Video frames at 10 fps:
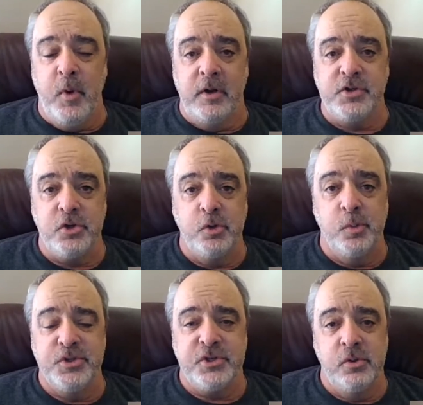school
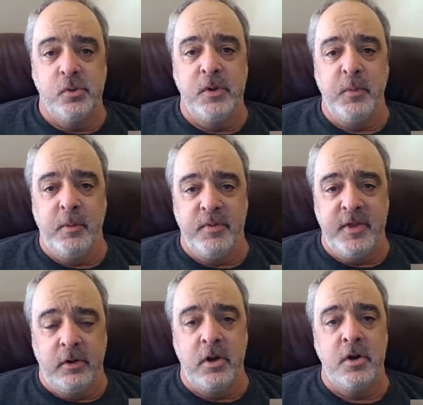was school and we were
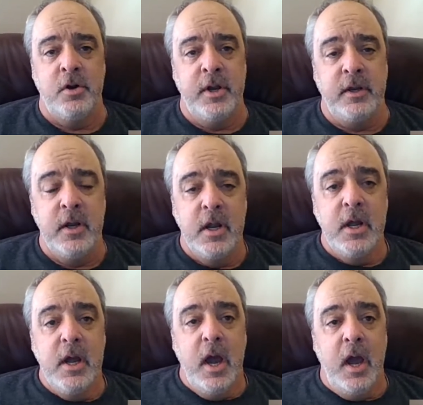there to learn. And,
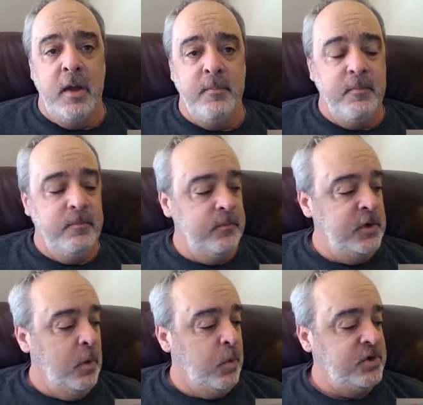
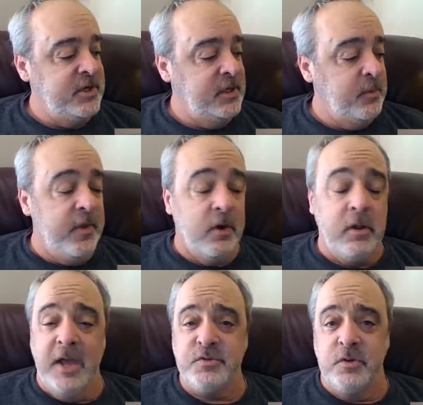we're dealing with our
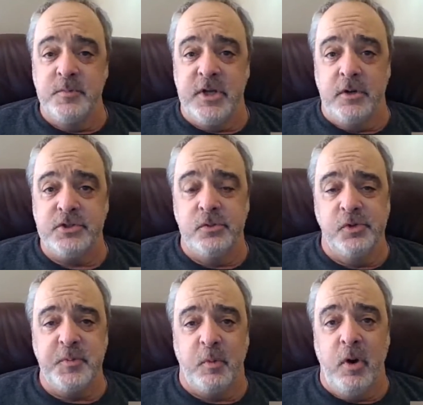classrooms and our
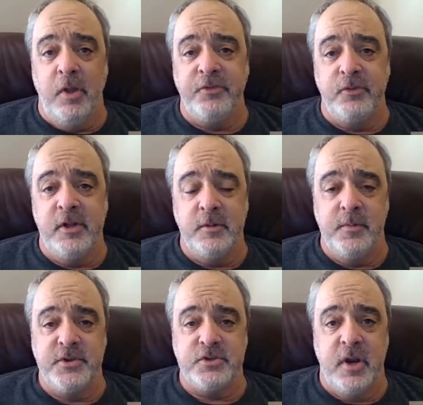schools, but we're also dealing
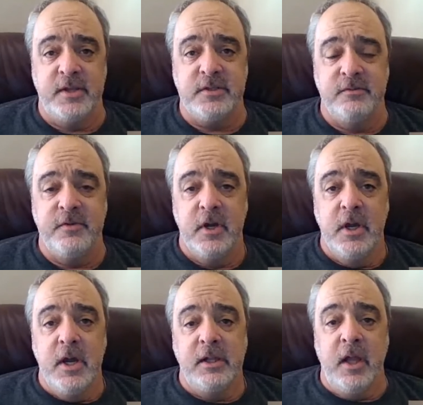with the stress of
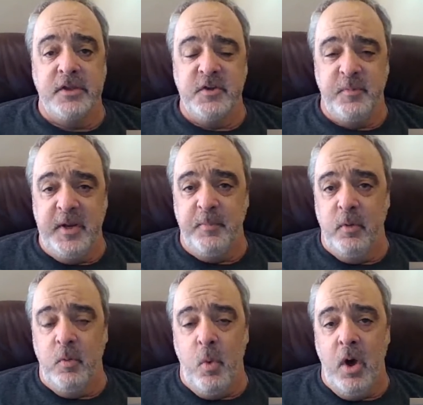lots of
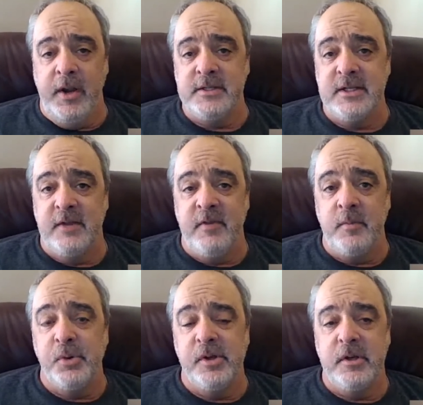people wanting to give
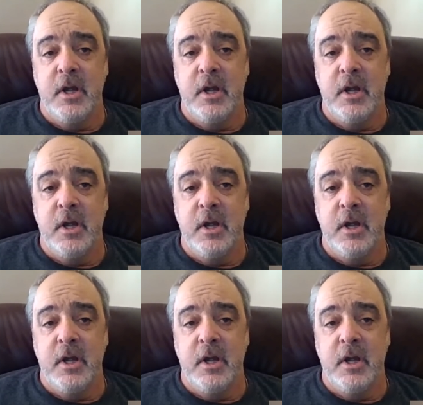input